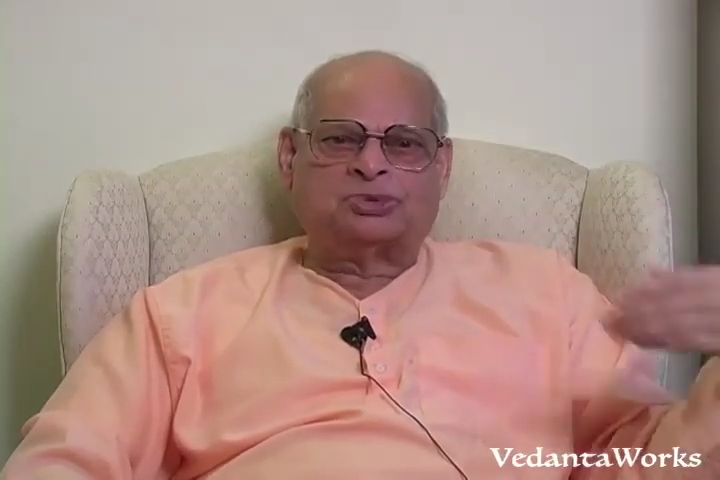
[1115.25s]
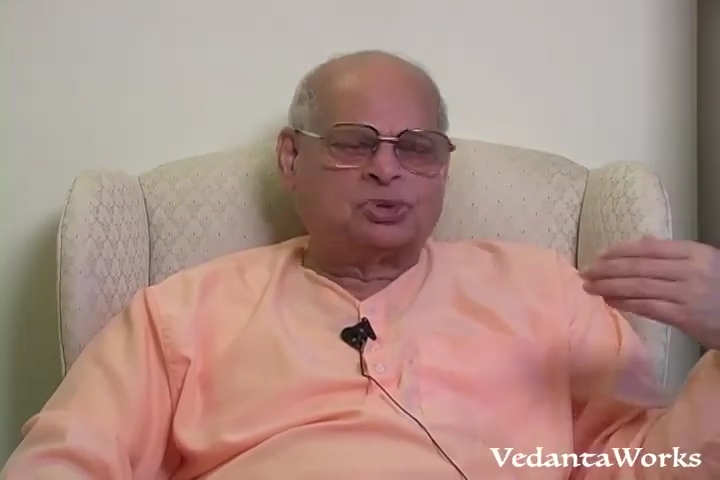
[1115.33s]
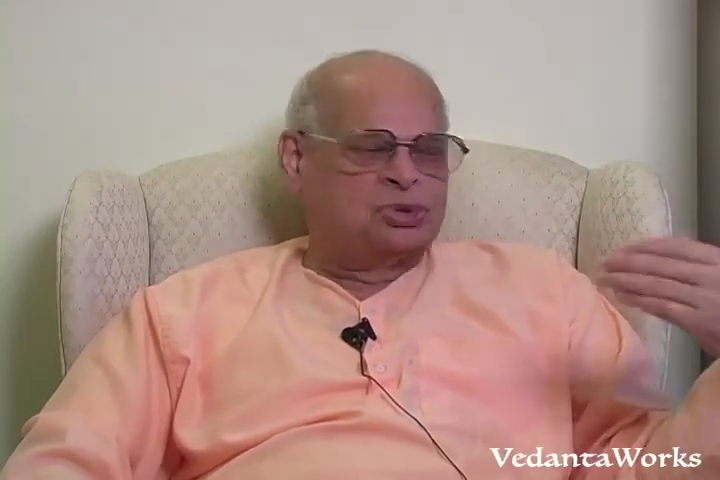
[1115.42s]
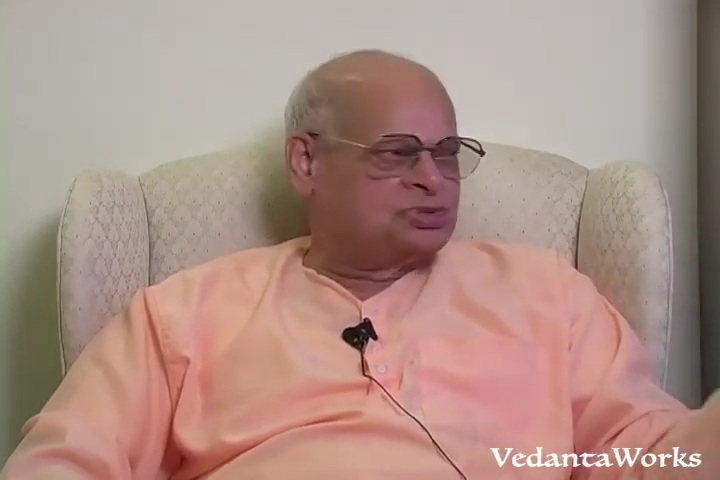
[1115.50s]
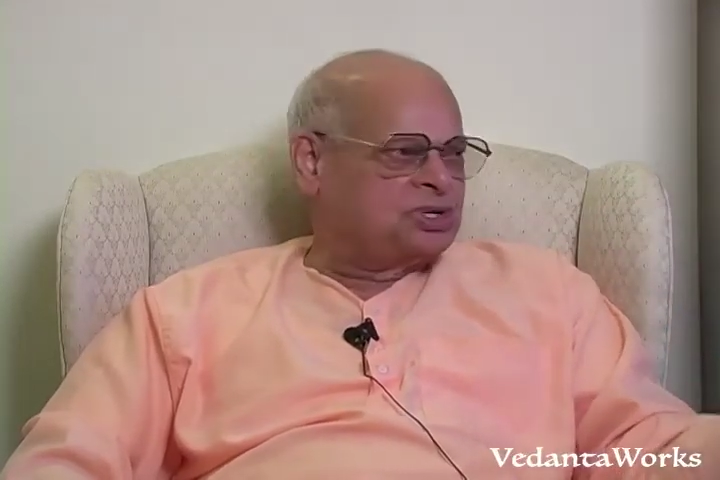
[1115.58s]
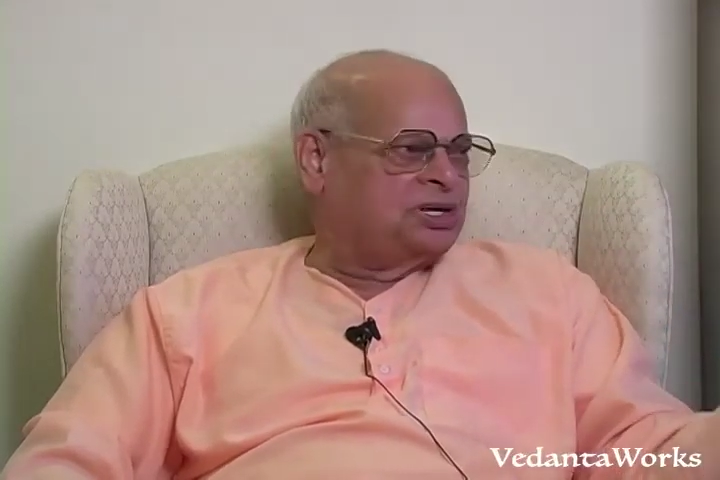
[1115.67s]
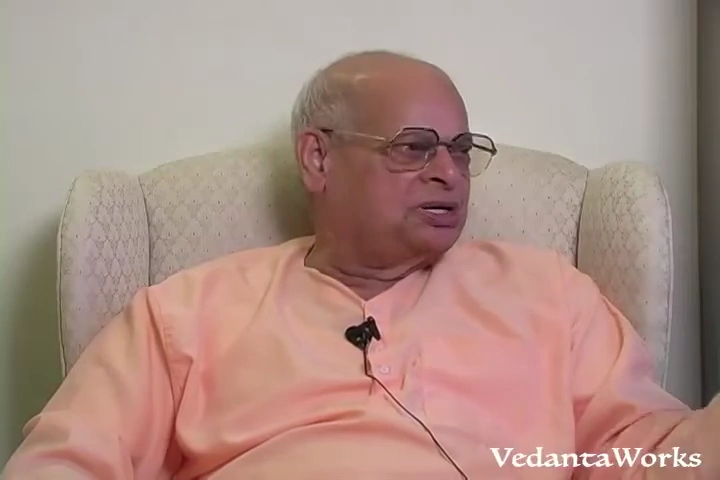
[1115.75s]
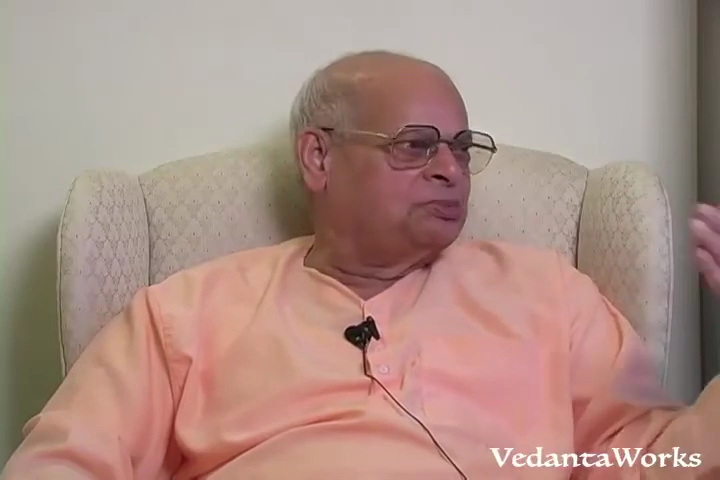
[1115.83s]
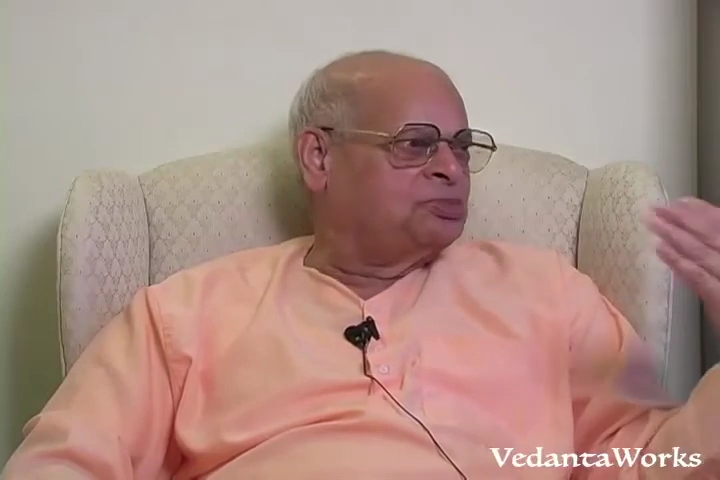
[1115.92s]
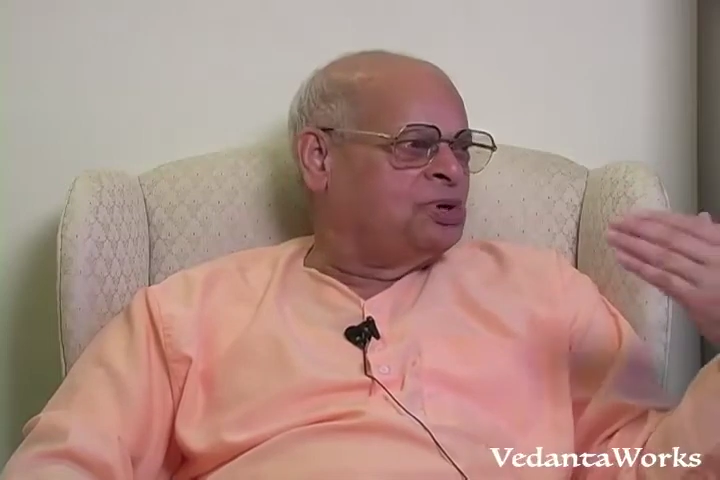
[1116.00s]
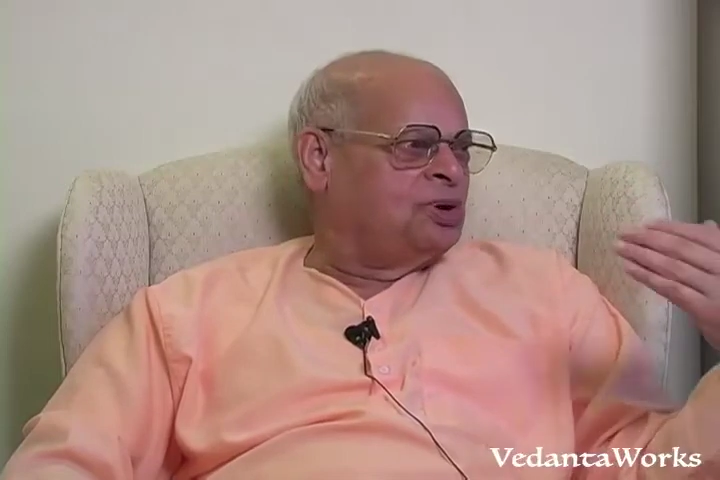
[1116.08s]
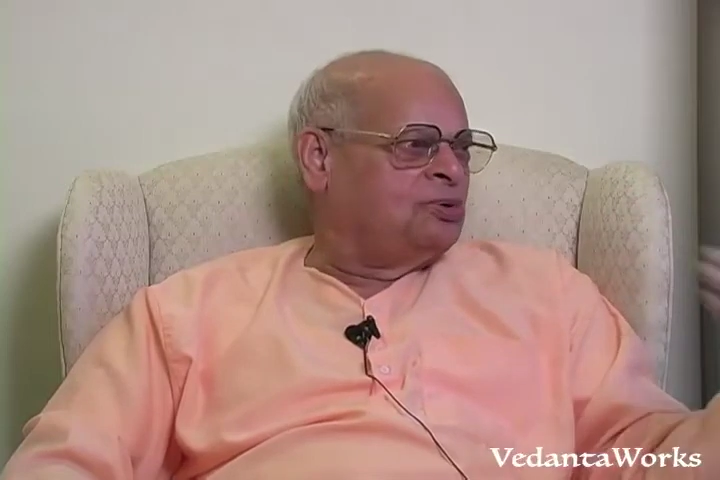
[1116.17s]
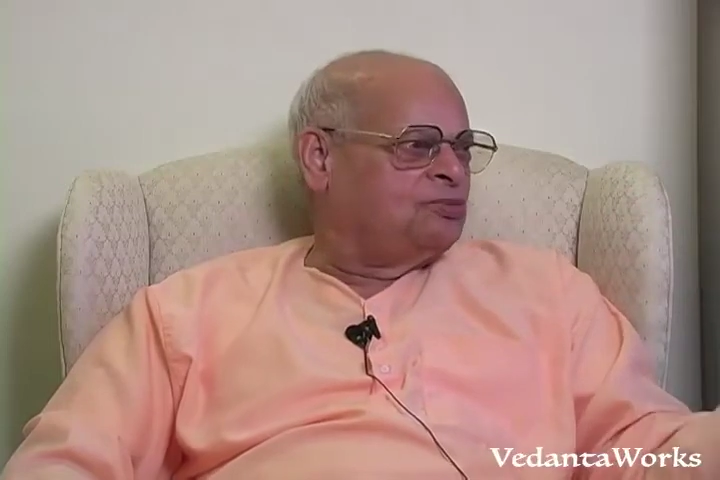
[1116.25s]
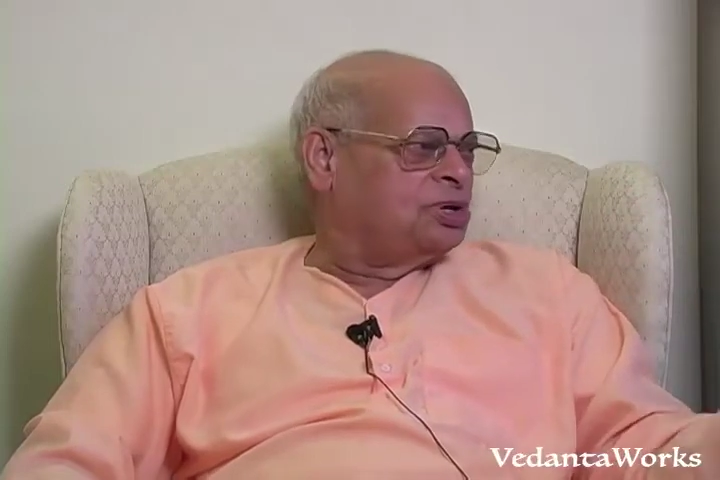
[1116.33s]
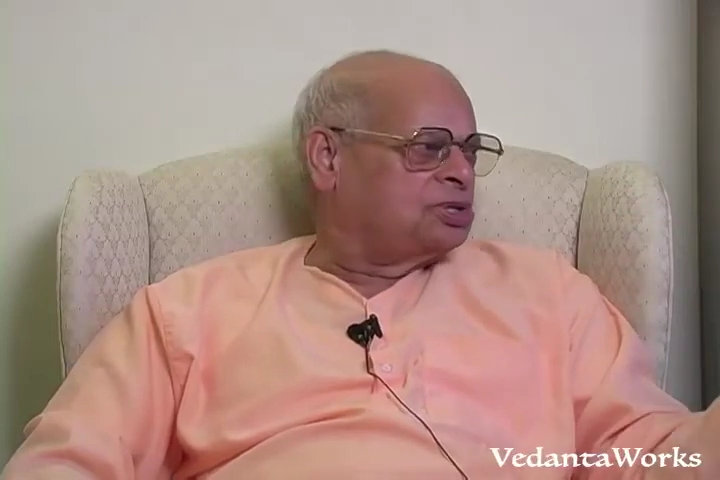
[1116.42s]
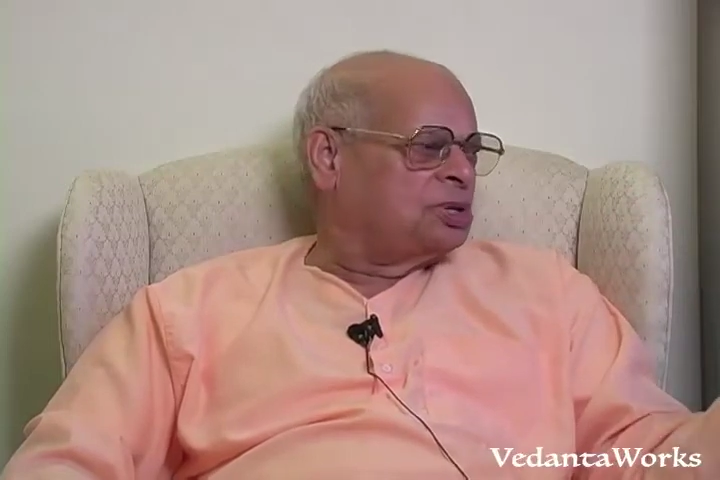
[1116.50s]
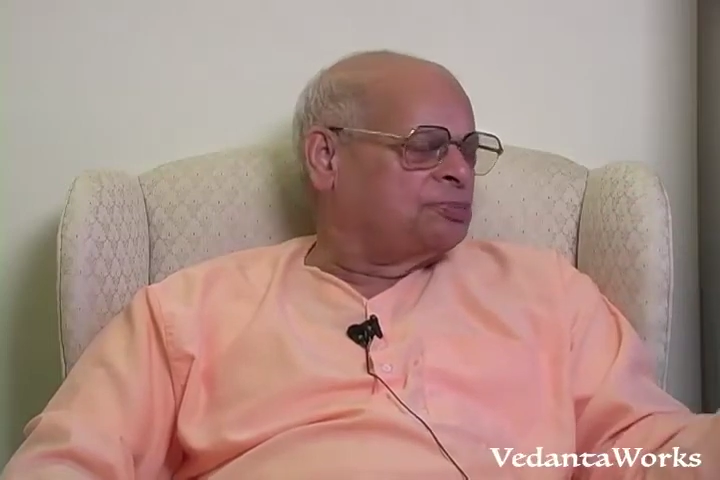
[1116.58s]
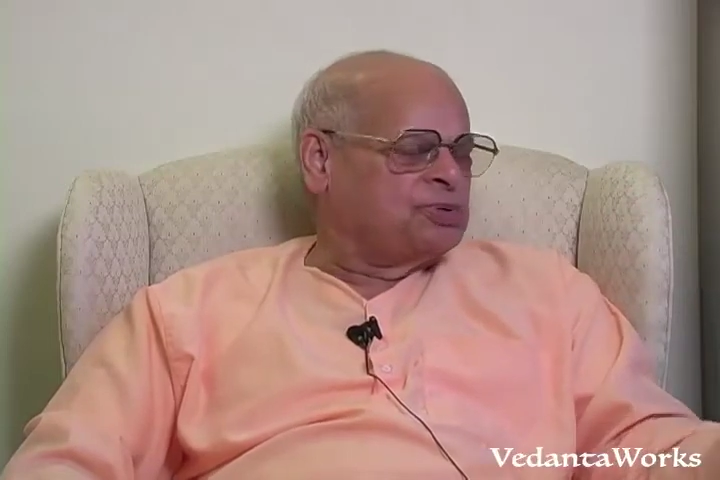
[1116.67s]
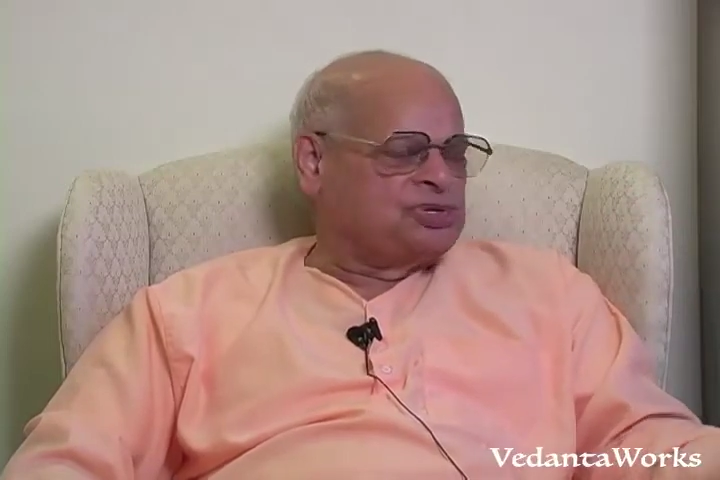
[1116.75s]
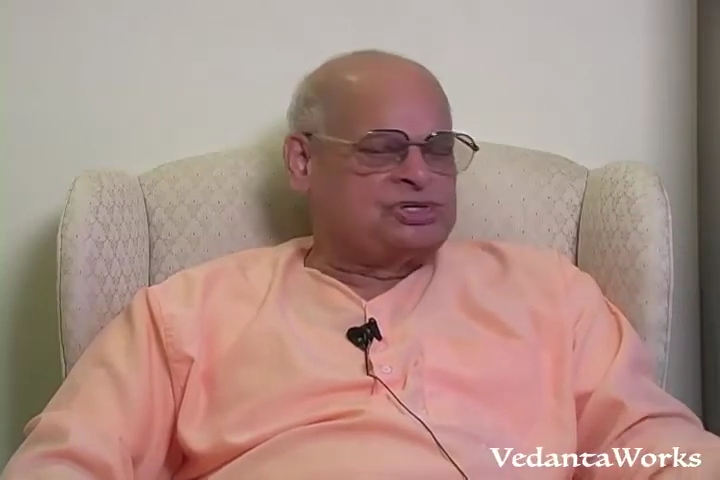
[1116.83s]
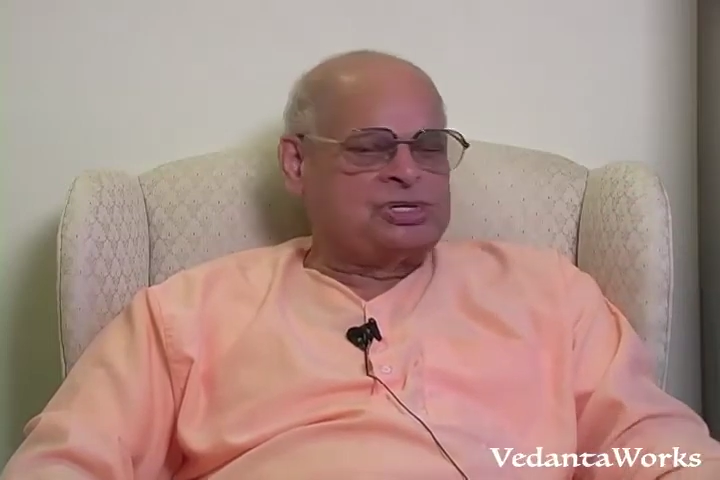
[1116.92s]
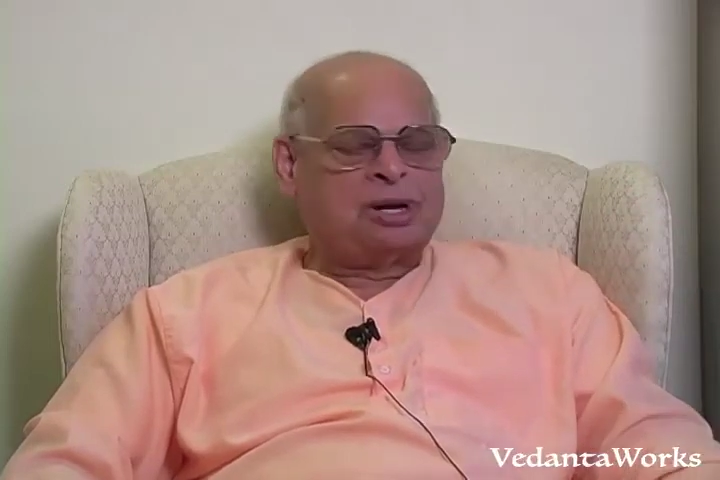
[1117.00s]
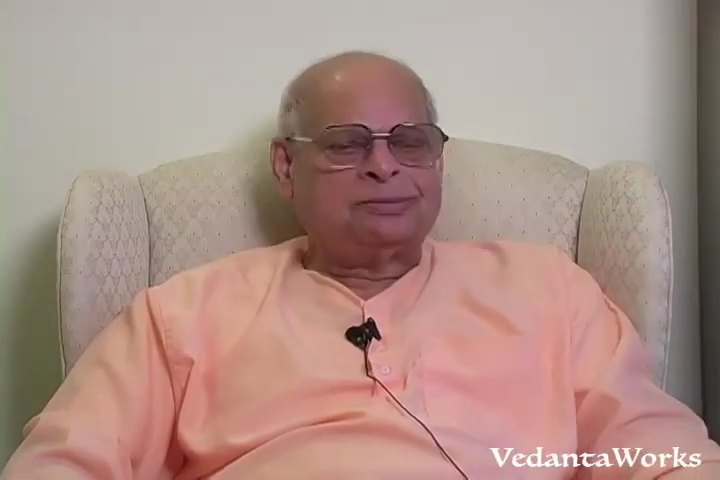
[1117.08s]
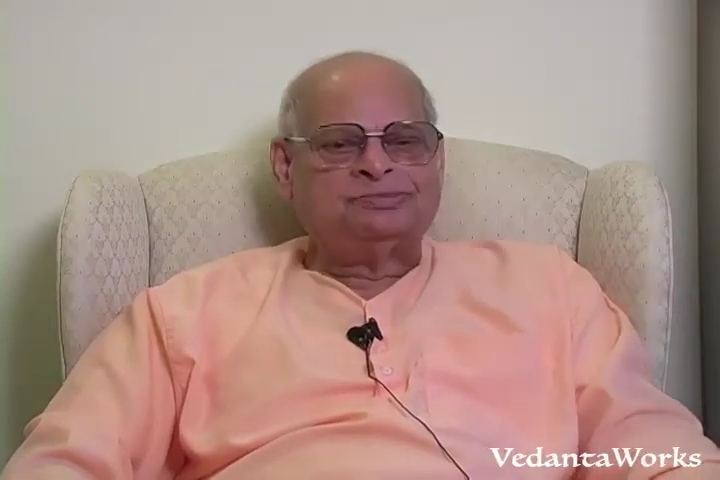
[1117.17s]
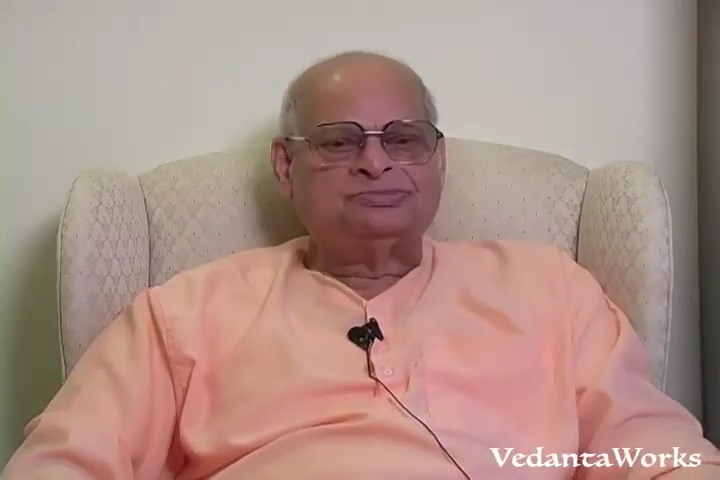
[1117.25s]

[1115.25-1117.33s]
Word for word: so I sent him for tapasya.